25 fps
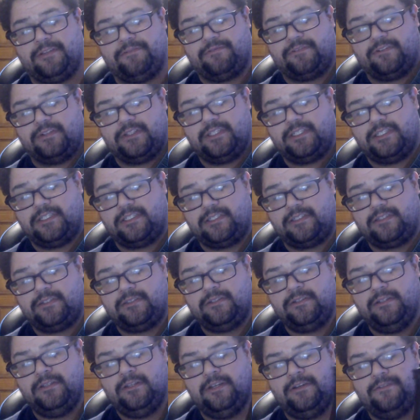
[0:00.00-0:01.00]
for this
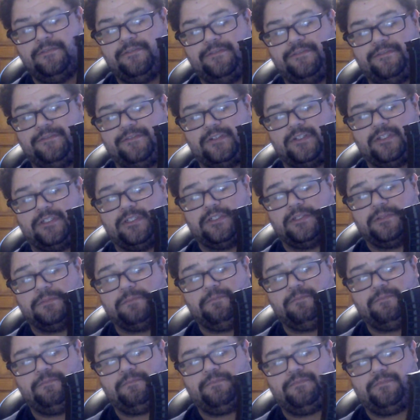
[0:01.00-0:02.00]
for
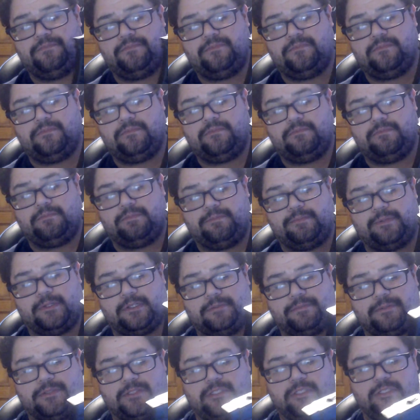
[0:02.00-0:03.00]

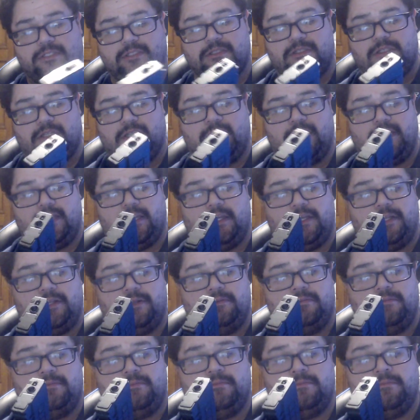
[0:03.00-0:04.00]
purposes. And